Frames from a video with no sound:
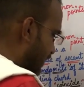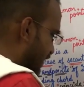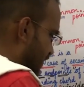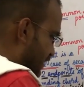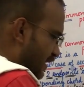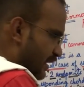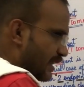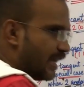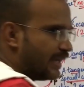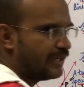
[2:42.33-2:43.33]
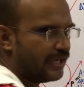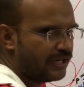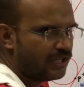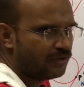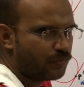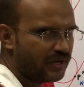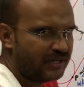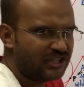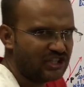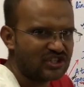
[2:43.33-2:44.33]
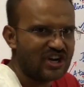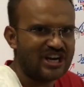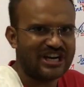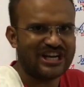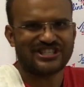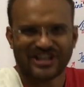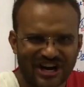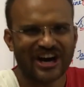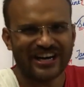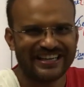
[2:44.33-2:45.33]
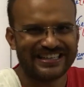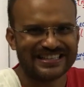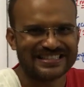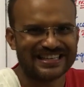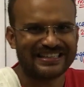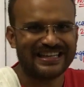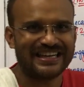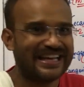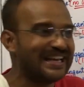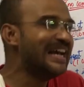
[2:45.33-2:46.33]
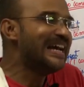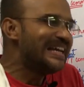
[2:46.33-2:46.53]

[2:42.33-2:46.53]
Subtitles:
the circle at any point is called as a non-intersecting line.